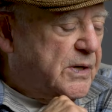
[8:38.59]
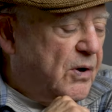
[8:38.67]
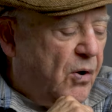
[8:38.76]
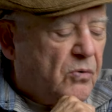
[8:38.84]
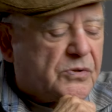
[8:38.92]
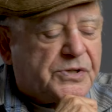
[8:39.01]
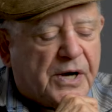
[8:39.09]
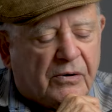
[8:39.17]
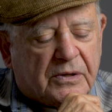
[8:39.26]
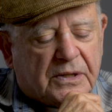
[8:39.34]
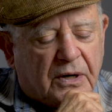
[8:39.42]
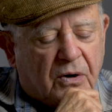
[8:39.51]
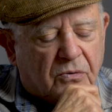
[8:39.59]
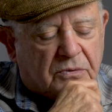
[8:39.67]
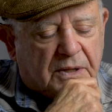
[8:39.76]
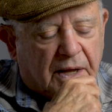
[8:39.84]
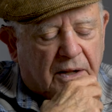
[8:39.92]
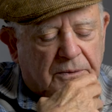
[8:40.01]
old Sheraton
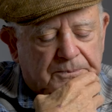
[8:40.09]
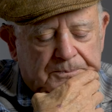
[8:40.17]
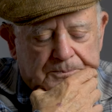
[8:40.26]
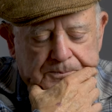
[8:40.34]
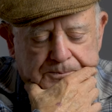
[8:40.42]
Hotel.